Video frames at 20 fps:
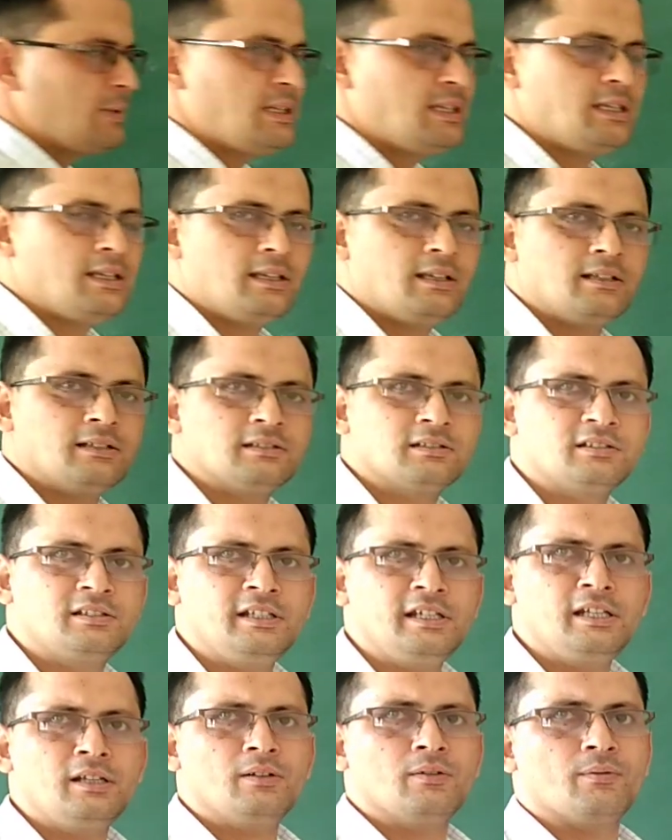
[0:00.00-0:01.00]
be
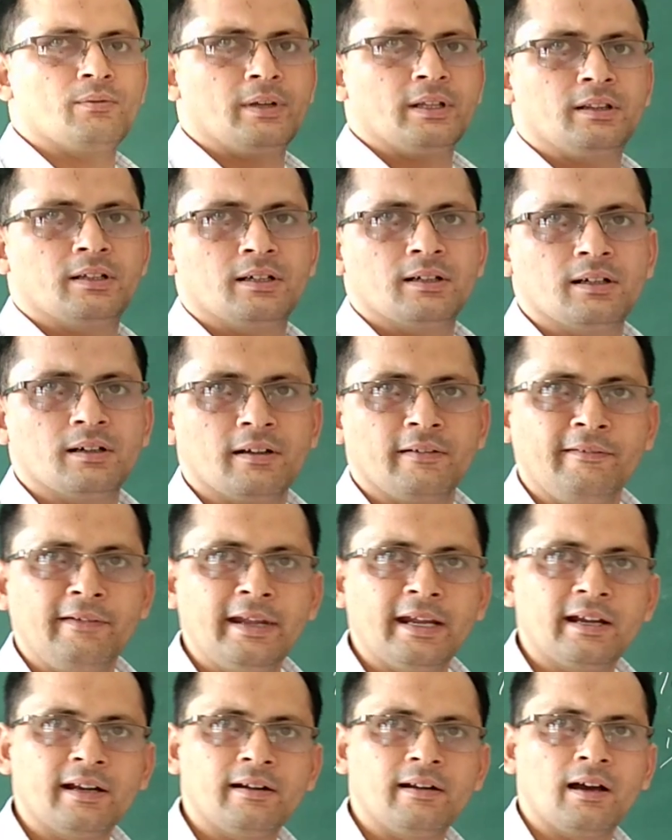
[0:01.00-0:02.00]
seen with the
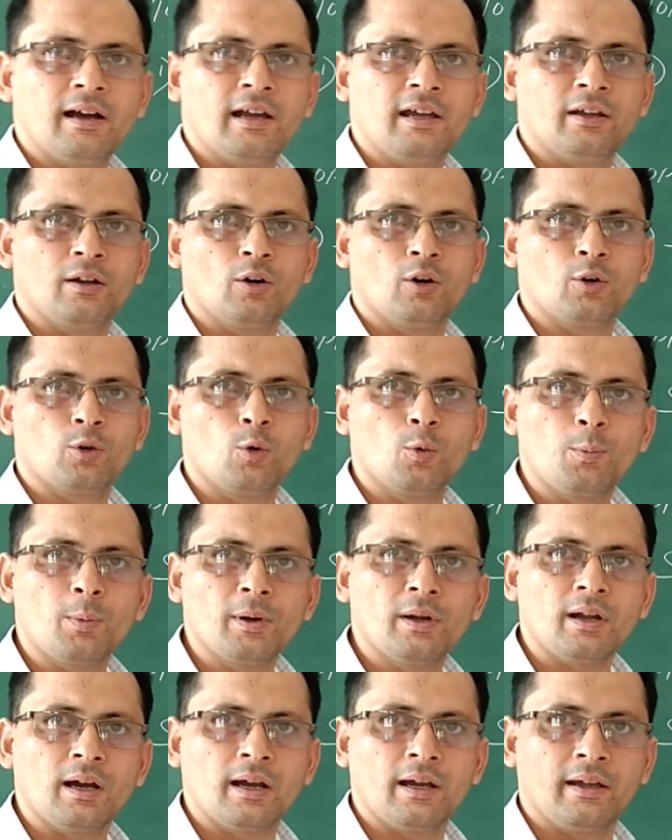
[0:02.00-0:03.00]
naked eye or
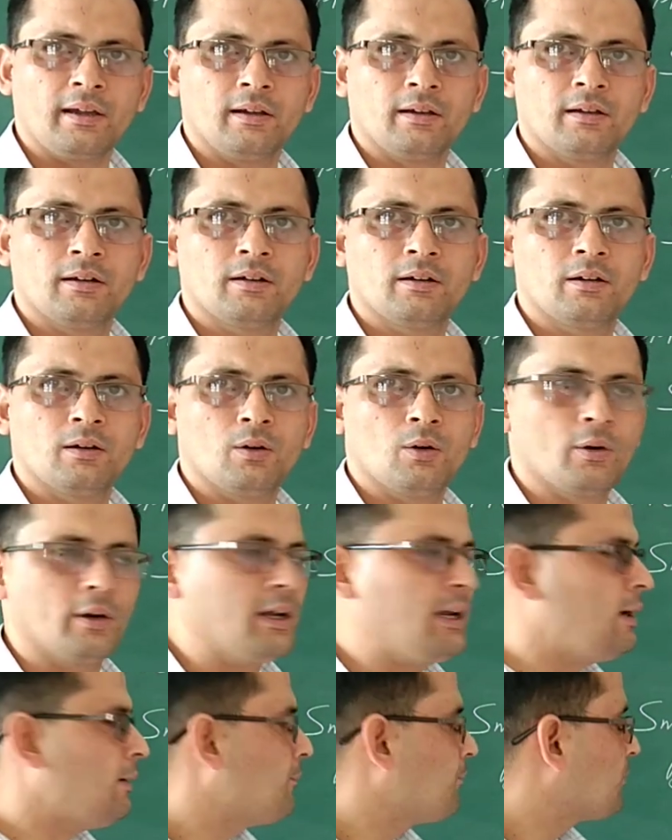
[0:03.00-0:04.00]
open eye.
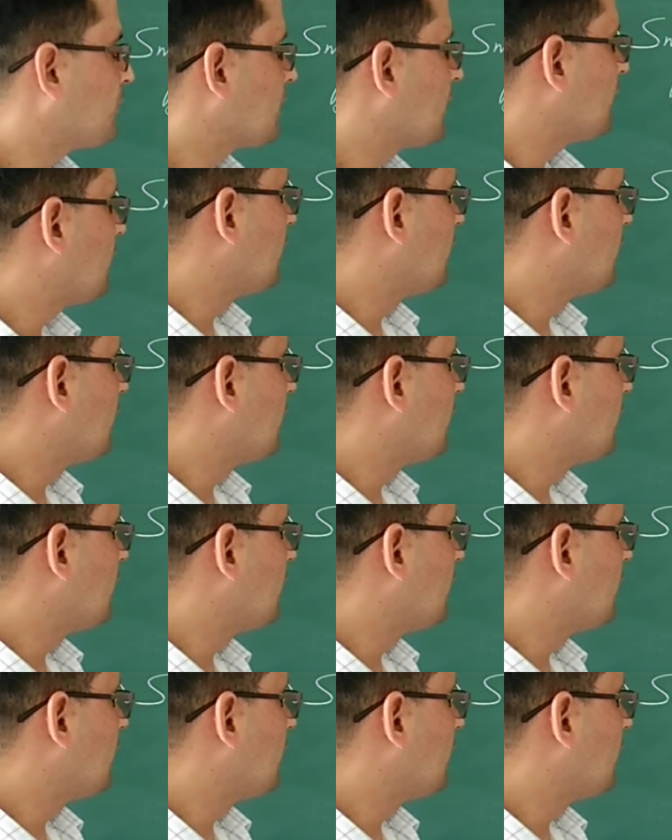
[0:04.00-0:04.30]
Okay,